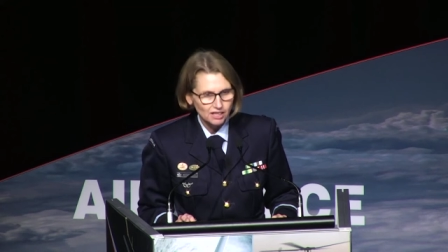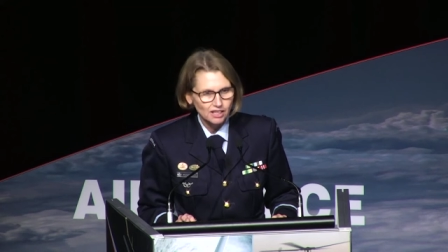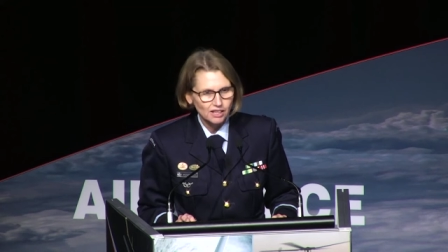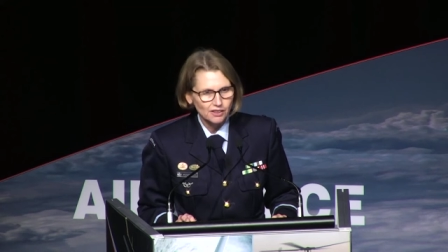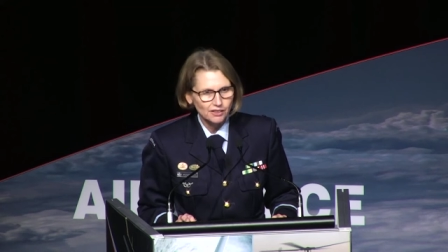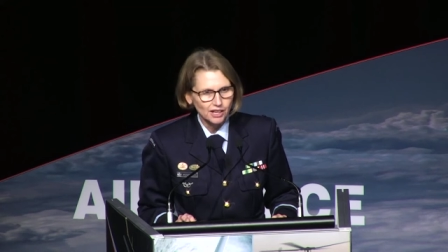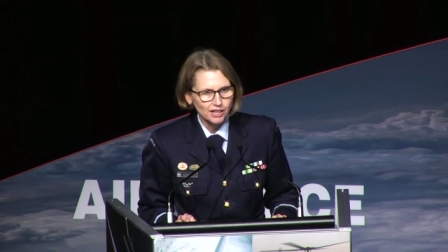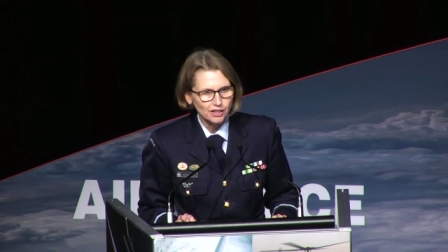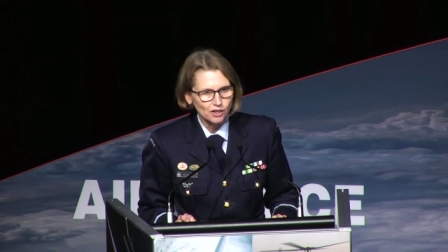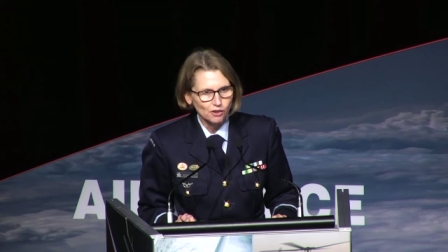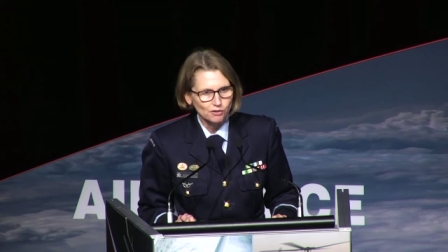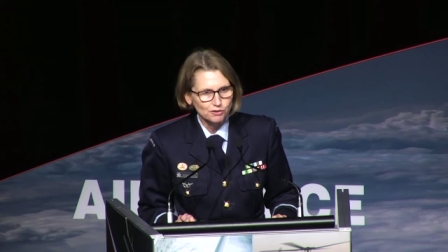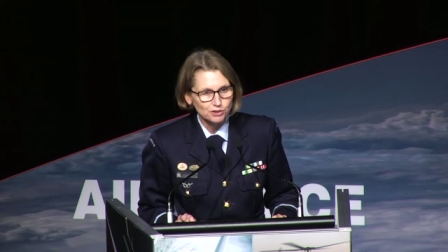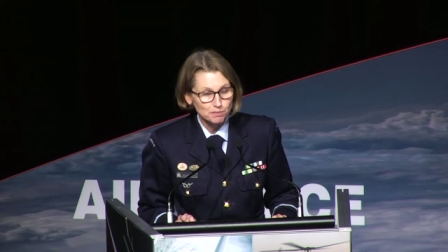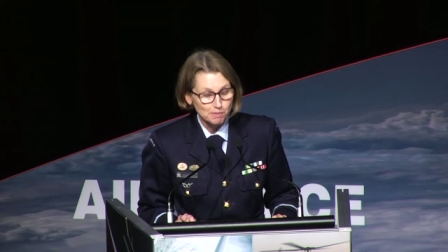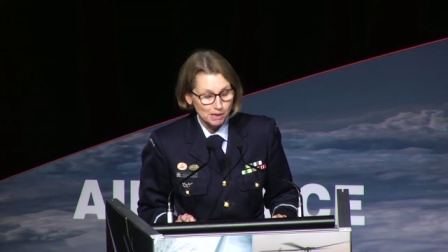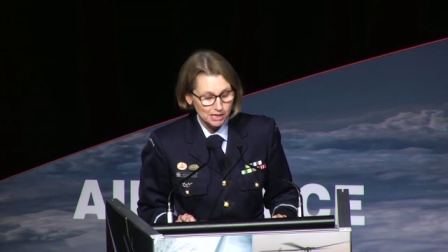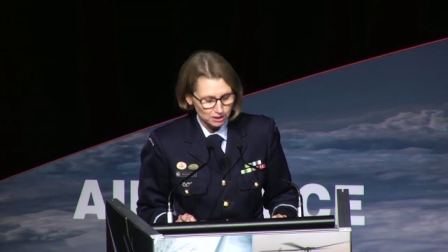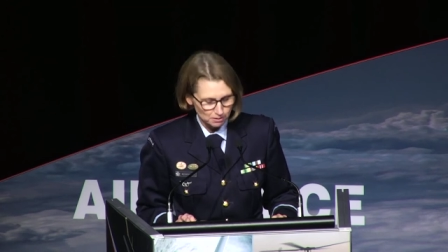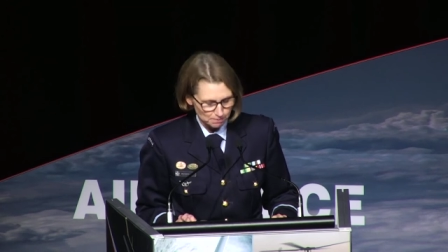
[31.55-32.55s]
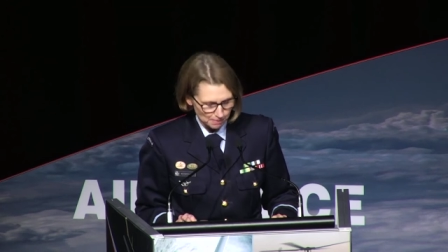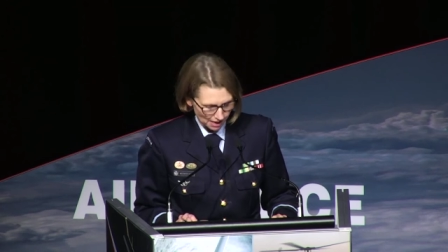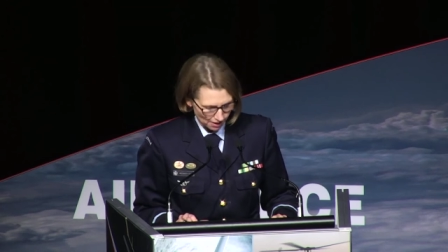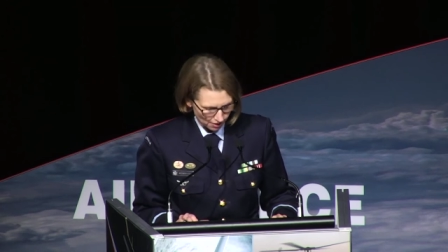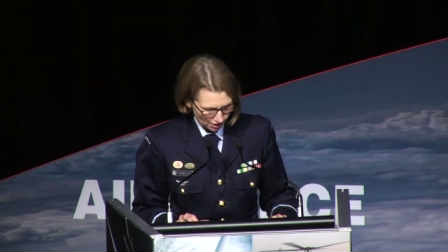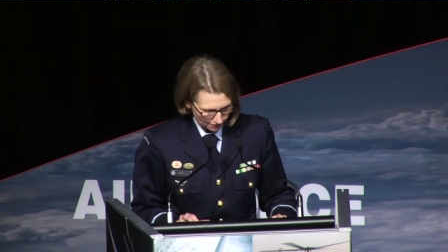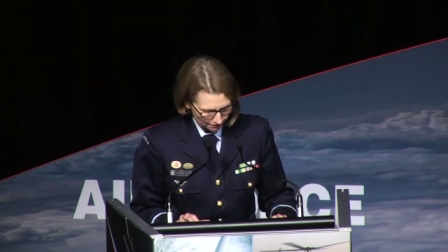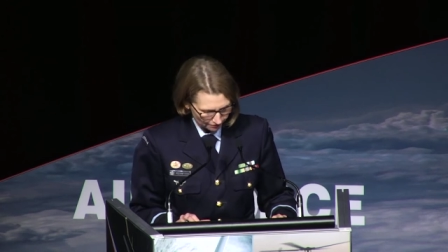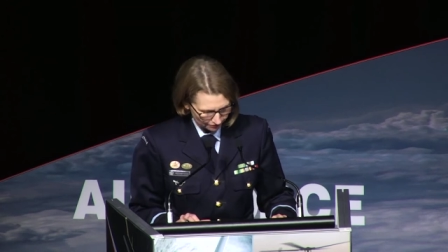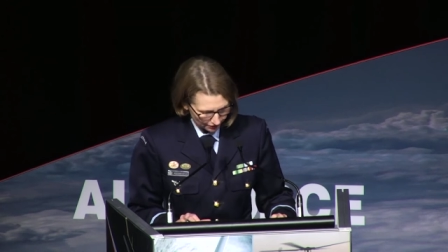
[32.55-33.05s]
that of space power,
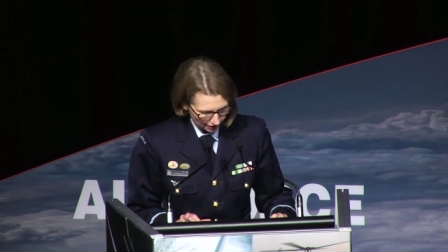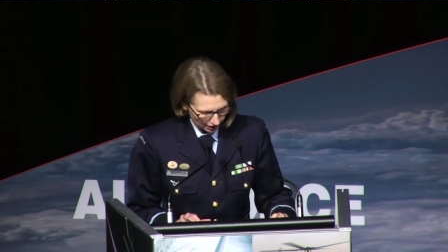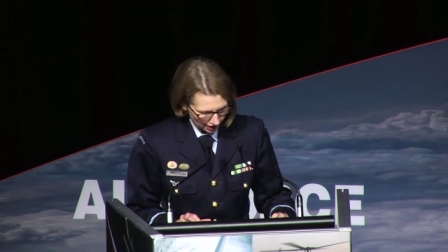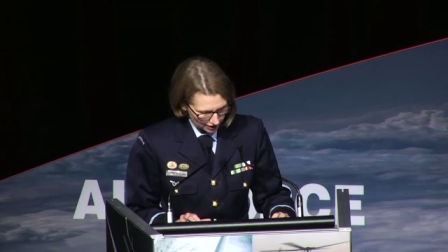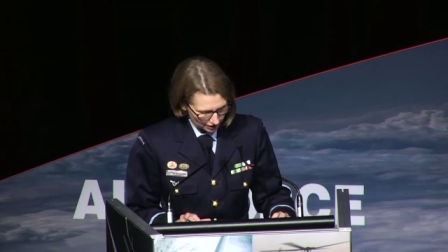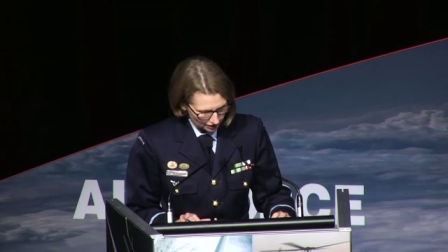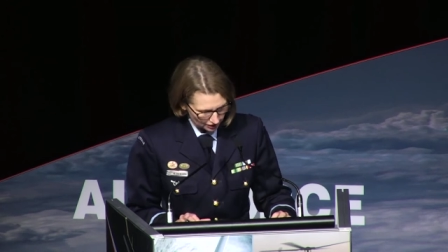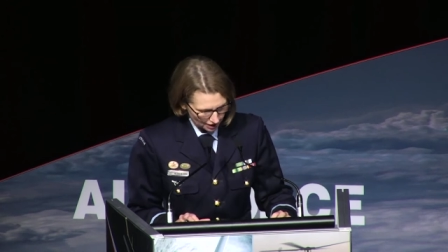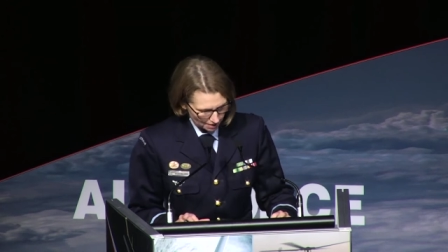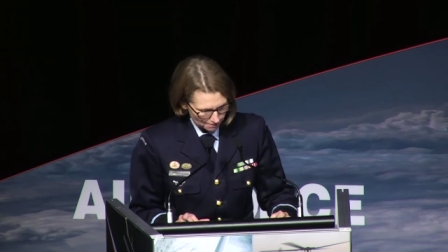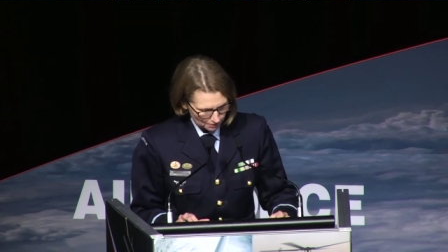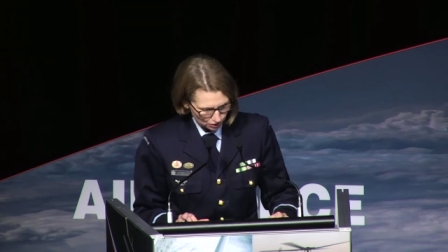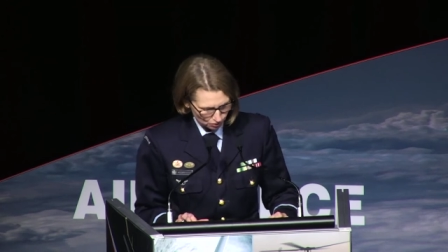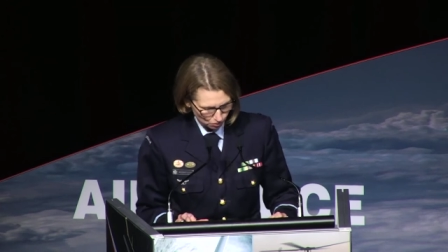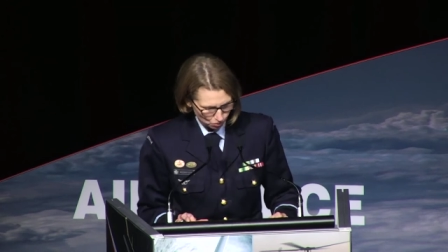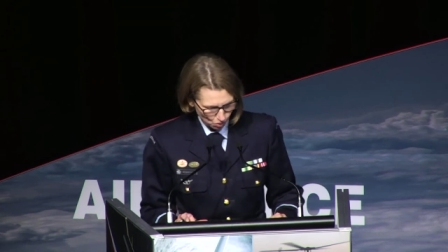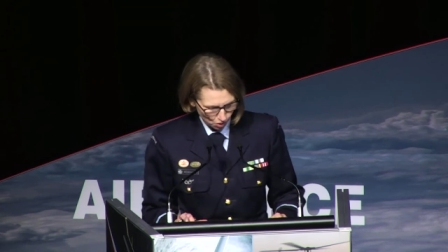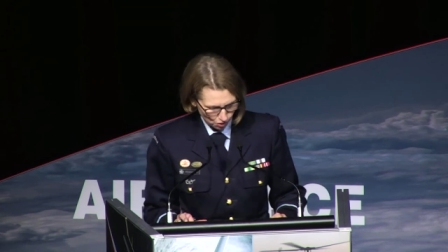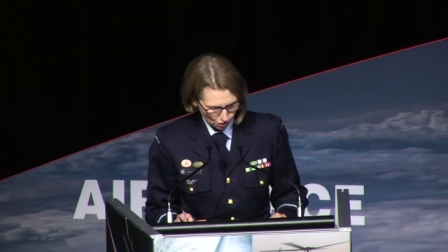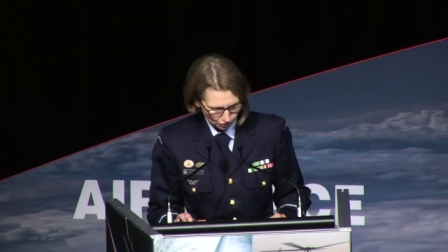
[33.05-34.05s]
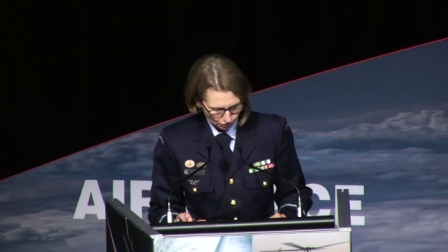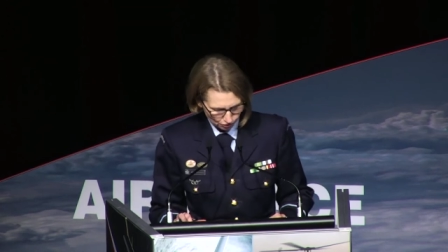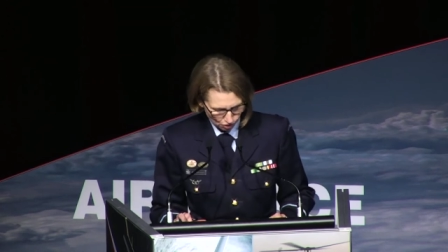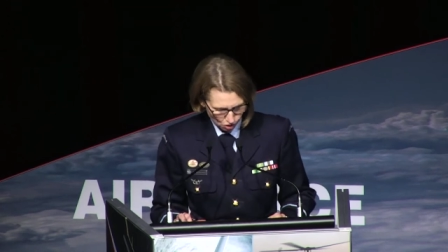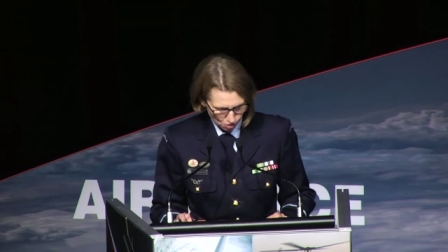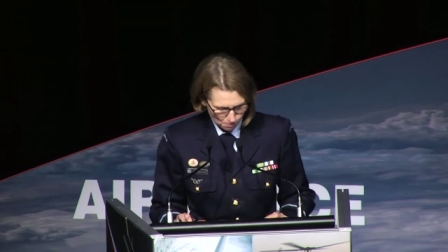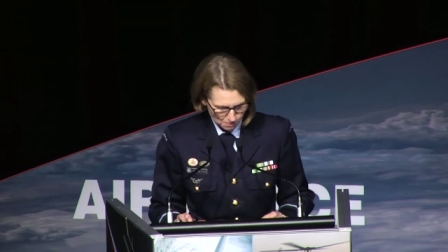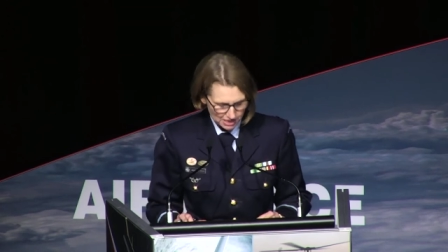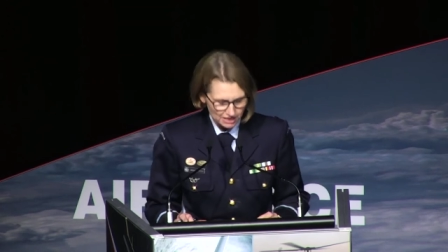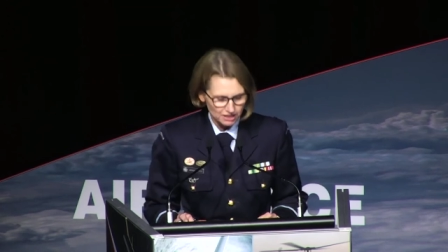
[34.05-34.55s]
and examined what the role
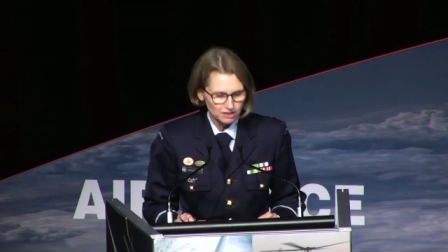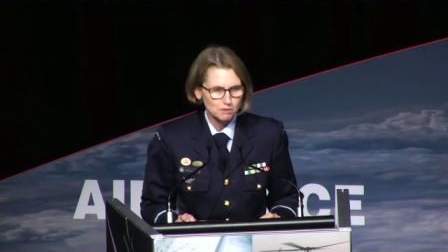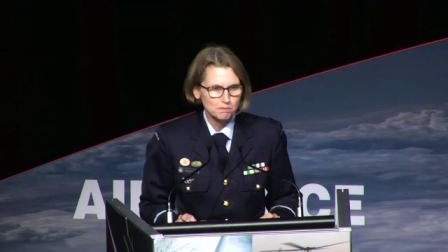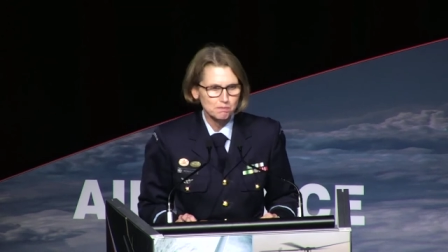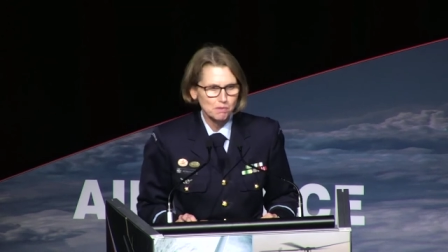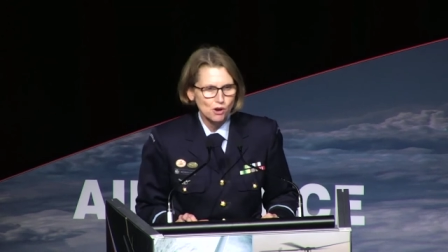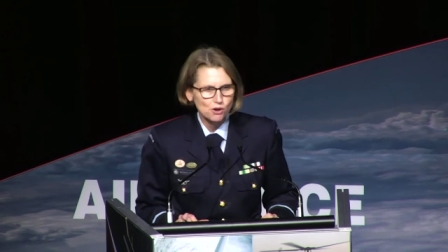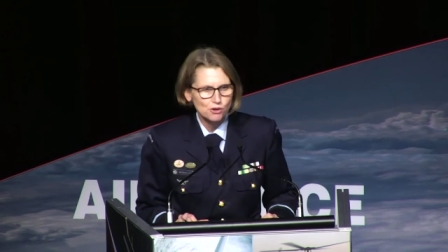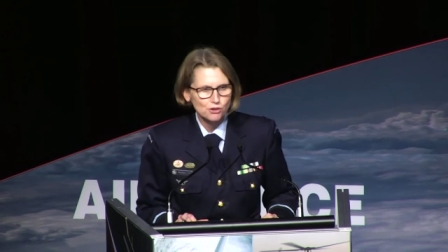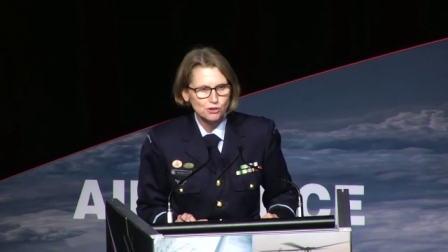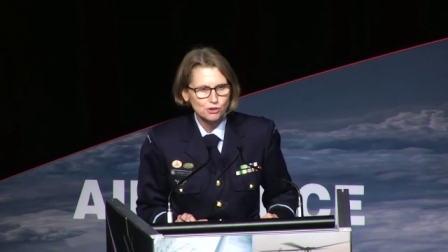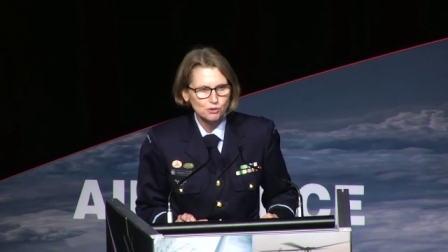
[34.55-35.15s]
means both